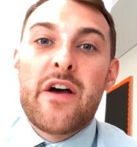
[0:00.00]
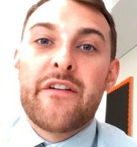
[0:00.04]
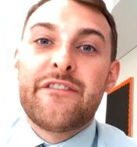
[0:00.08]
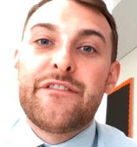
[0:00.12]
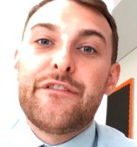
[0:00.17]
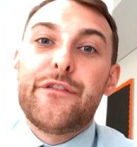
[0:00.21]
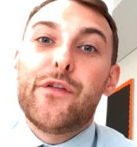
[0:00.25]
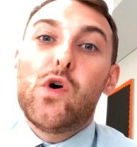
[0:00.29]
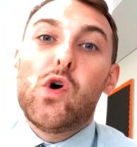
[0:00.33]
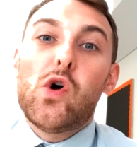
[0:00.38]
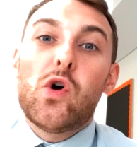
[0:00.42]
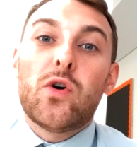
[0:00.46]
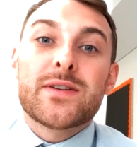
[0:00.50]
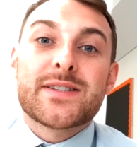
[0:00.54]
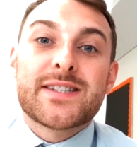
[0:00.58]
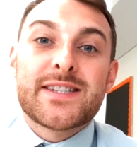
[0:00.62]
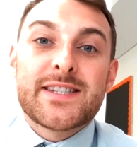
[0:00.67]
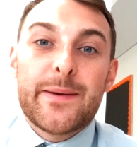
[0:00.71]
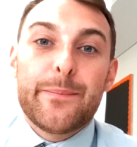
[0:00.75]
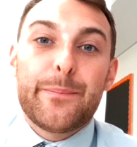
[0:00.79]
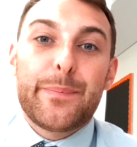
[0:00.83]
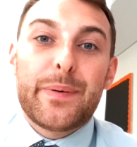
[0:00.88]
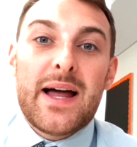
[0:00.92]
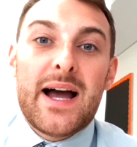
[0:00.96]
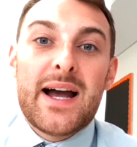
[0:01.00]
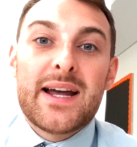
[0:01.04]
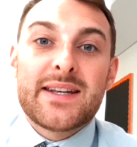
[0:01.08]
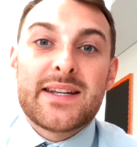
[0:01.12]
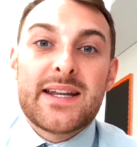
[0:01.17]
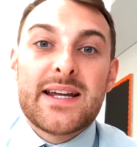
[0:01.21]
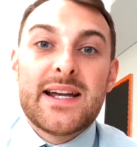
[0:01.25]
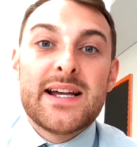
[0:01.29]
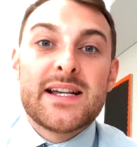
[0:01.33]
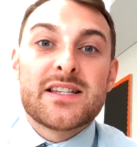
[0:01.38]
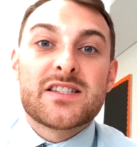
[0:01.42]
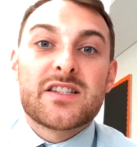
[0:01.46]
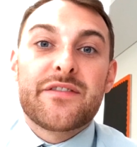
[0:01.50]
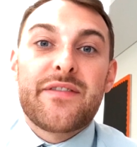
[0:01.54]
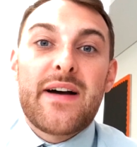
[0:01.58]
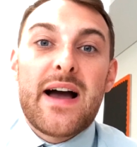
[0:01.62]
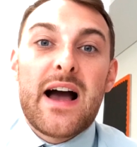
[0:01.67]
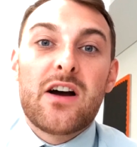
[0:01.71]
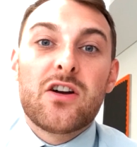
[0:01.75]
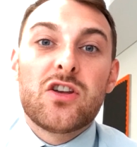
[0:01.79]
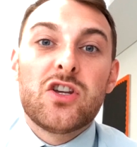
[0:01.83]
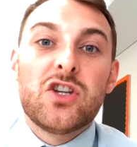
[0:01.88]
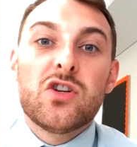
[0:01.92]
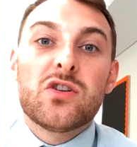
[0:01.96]
4 simple ideas of
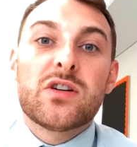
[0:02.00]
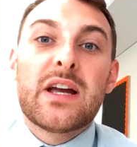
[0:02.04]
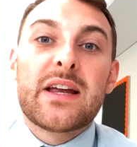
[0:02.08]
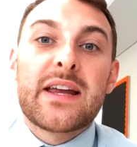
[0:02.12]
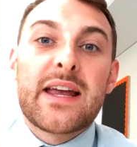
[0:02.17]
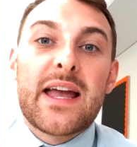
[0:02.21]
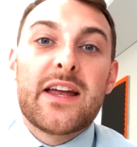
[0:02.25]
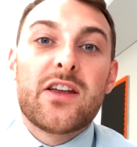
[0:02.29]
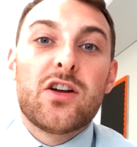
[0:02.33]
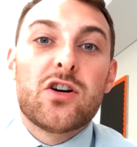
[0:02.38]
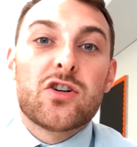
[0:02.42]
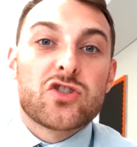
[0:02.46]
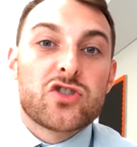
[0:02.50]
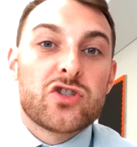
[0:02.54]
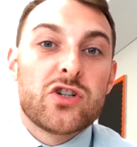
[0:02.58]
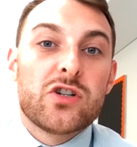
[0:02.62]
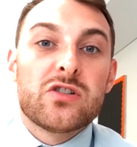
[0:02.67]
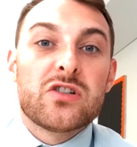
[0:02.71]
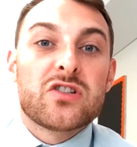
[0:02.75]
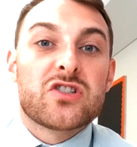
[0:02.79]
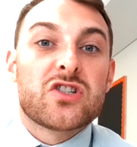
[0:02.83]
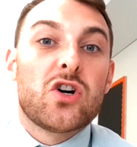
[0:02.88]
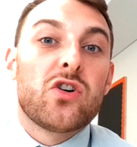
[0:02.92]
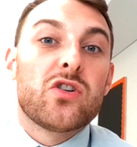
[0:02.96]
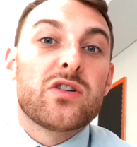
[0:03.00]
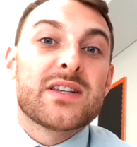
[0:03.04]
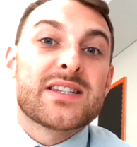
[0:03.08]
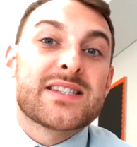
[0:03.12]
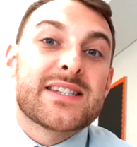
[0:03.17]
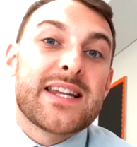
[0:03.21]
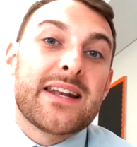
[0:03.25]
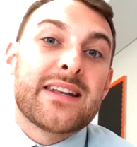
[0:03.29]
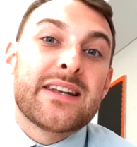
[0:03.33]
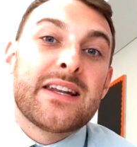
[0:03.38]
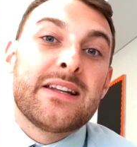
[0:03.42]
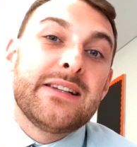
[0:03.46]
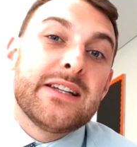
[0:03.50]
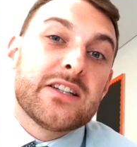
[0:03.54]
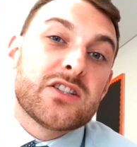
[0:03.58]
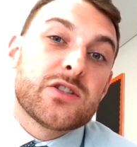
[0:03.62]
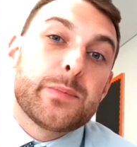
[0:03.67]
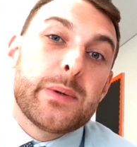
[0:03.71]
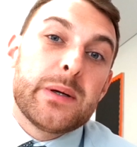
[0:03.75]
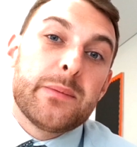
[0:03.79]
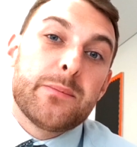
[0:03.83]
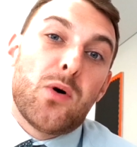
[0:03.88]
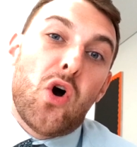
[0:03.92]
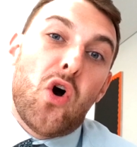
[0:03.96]
how you can get your children to understand a little
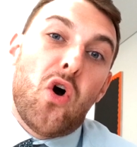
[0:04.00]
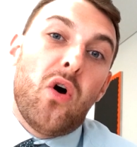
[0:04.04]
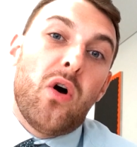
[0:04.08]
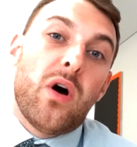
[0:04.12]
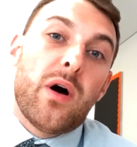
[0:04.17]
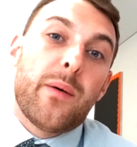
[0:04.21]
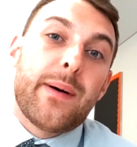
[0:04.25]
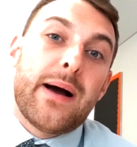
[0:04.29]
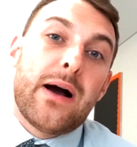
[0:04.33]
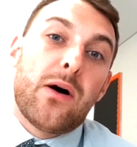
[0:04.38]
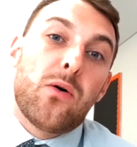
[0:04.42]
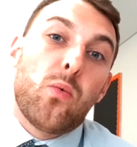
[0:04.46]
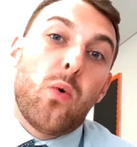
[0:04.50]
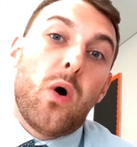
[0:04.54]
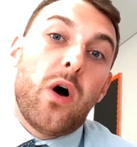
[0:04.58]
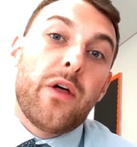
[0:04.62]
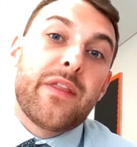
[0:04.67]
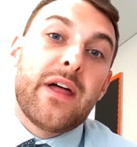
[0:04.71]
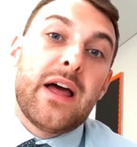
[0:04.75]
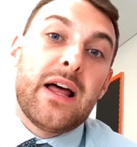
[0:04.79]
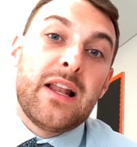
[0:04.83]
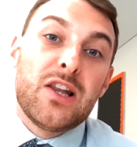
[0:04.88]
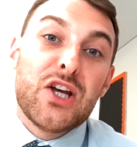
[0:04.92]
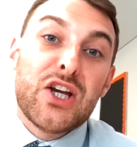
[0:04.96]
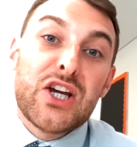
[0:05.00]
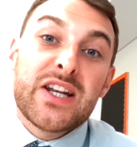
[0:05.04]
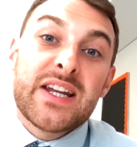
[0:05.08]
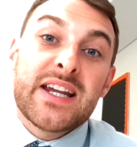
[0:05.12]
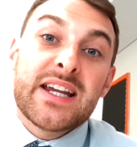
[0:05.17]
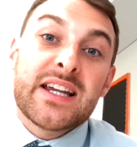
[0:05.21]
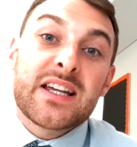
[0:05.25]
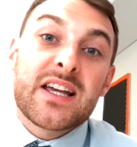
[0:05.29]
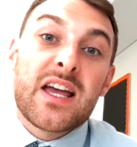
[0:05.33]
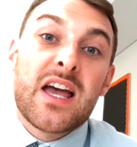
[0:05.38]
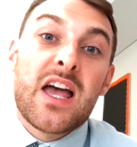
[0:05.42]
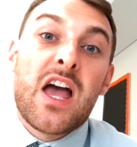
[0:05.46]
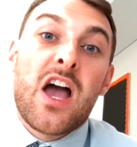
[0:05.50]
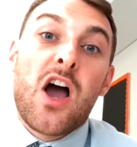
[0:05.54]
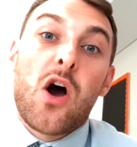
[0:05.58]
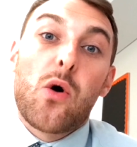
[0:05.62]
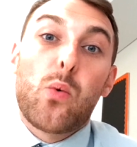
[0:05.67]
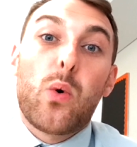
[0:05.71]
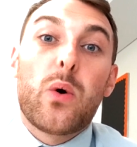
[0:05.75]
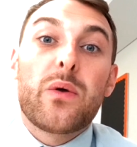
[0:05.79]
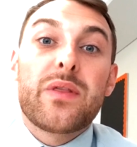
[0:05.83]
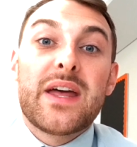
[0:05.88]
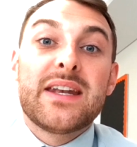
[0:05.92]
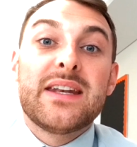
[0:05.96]
bit more about what they're learning and
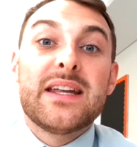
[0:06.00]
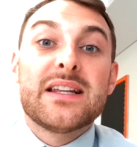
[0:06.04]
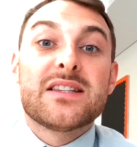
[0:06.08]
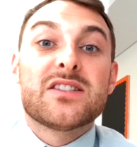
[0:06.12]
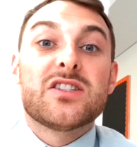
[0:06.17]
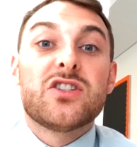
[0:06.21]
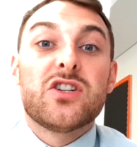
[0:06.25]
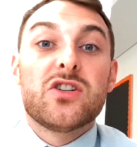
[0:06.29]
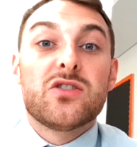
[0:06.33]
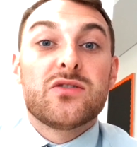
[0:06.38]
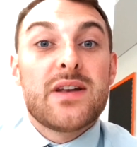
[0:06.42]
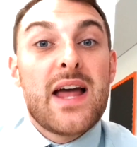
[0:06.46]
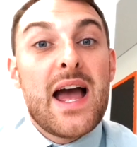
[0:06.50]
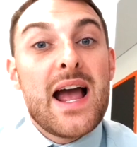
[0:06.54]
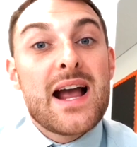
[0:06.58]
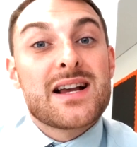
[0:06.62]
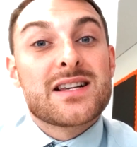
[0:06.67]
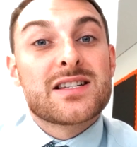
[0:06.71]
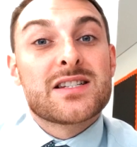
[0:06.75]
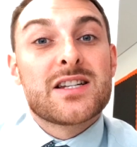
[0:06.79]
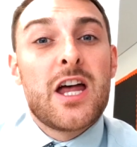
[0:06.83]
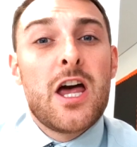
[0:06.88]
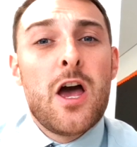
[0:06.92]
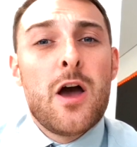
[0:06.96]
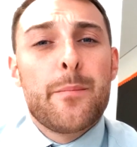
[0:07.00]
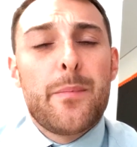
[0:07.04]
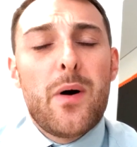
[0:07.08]
what they need to do next,